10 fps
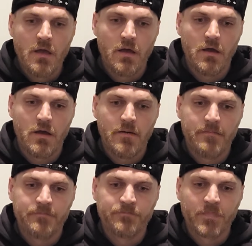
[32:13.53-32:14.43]

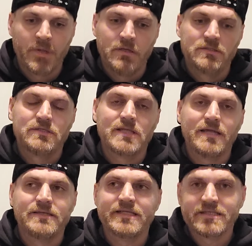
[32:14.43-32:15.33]
Um, she's
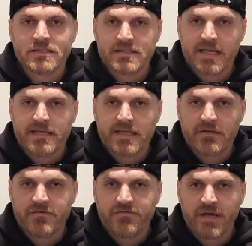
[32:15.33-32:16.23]
got decent
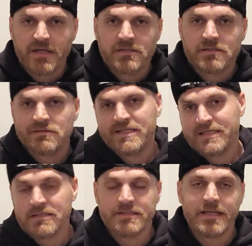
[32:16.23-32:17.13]
takedown defense,
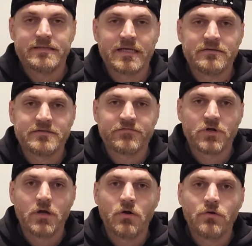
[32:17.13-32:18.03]
decent takedowns of
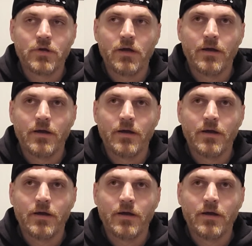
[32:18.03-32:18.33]
her own.